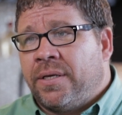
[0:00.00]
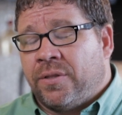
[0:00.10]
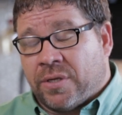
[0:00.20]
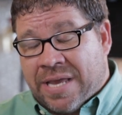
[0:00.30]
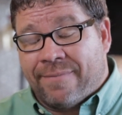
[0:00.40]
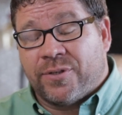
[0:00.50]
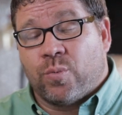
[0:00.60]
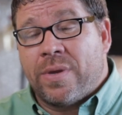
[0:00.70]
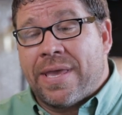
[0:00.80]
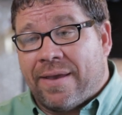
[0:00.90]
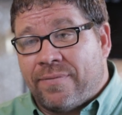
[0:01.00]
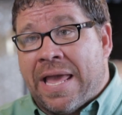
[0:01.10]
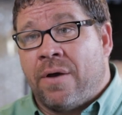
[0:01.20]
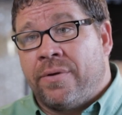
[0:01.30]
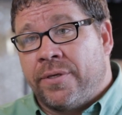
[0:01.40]
the confidence we have
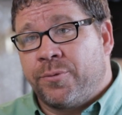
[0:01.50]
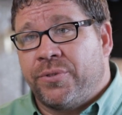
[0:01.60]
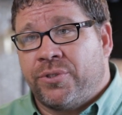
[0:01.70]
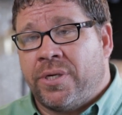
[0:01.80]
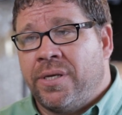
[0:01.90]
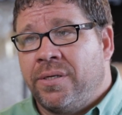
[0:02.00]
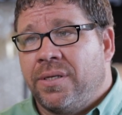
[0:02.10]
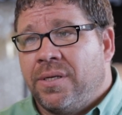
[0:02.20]
now in this machine.